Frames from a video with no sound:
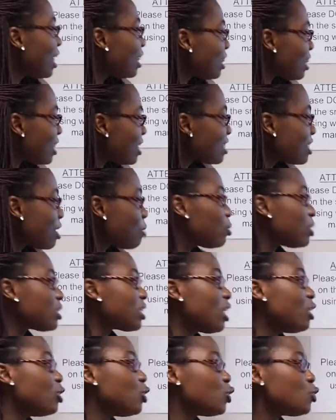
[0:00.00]
This someone
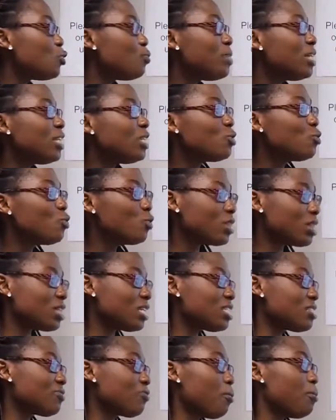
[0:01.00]
can do many good
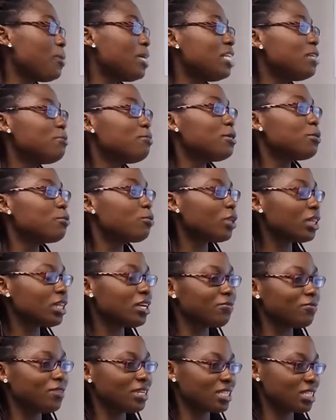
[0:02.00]
things for many people
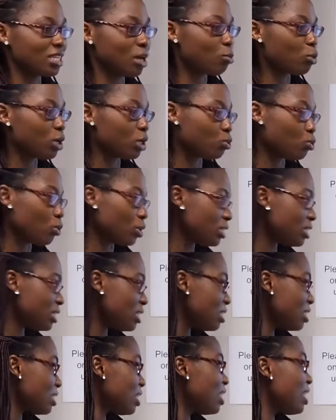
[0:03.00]
if this someone
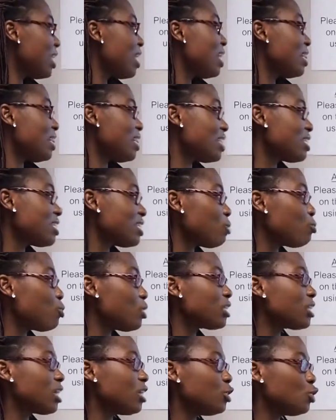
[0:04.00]
wants. This
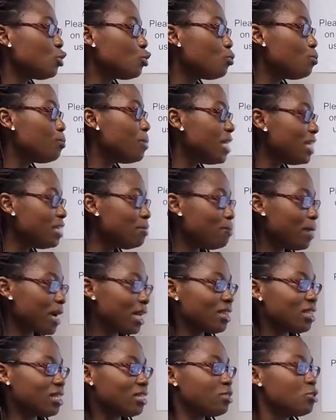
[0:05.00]
someone can do many
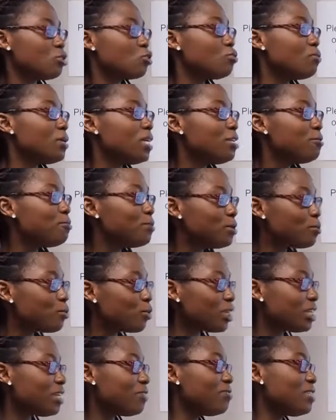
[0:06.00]
bad things to many
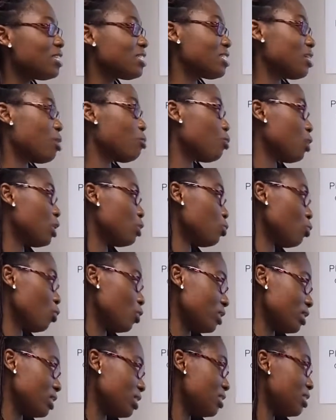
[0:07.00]
people if this someone
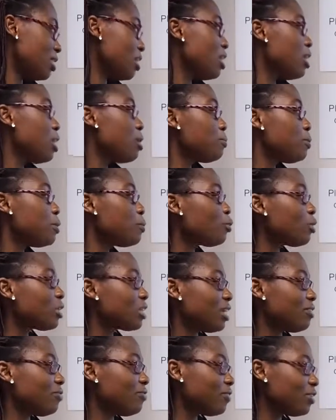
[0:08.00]
wants. People
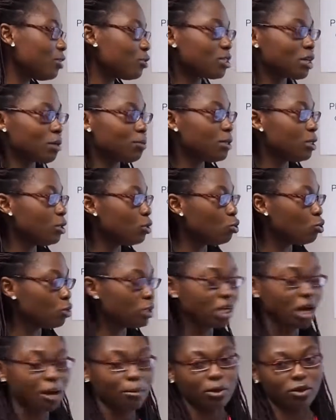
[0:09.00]
can feel something
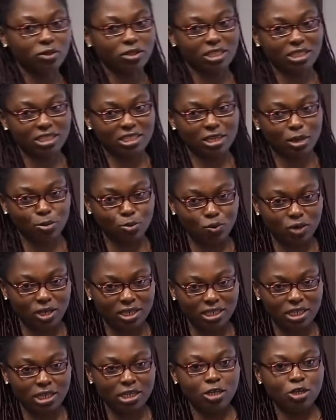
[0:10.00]
good about this
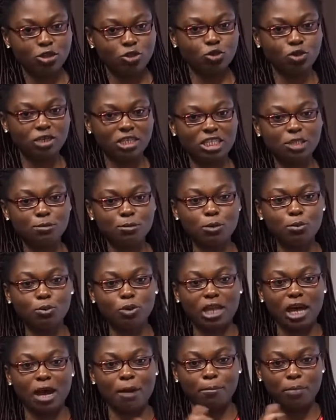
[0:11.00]
someone. So these people
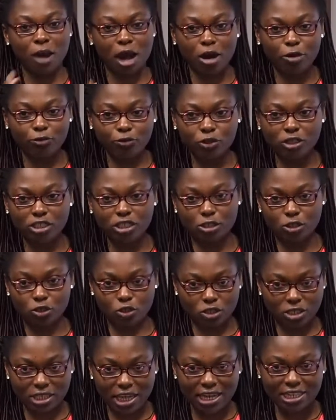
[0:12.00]
are powerful in the
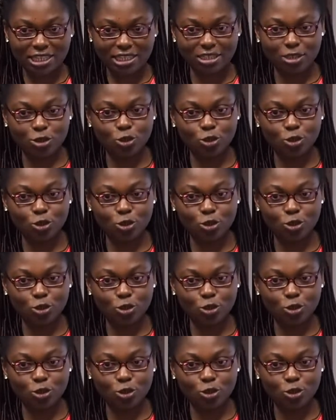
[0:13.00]
society.